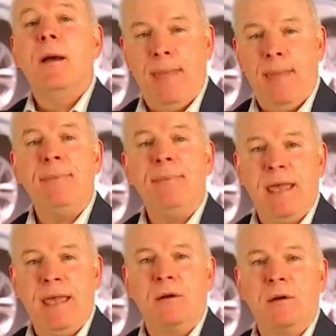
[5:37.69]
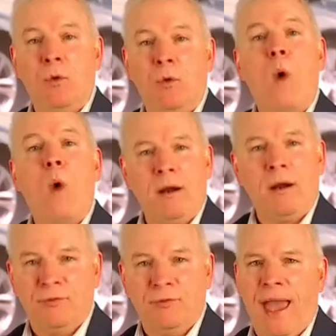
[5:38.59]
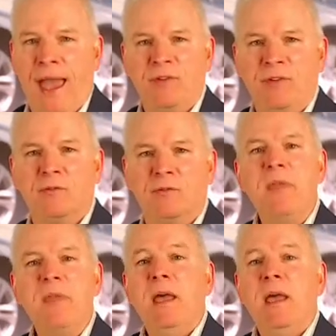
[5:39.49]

may be internet wireless access.